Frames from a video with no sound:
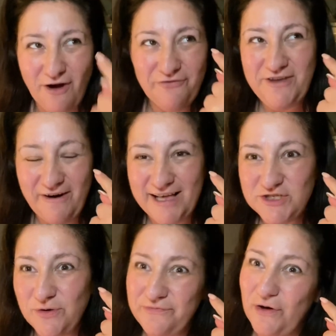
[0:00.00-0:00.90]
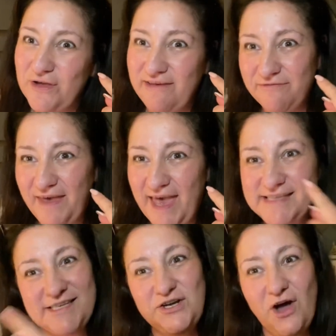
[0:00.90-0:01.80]
on your actual fucking
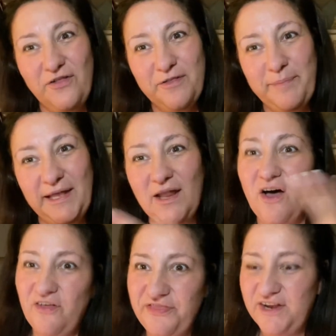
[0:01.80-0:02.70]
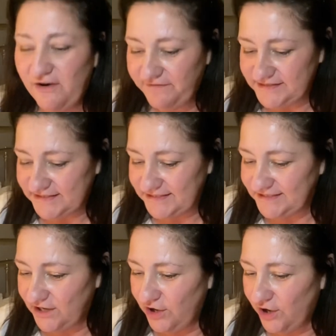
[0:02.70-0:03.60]
face and not on the pillow, then obviously
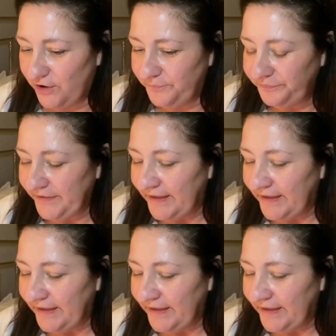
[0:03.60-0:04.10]
so.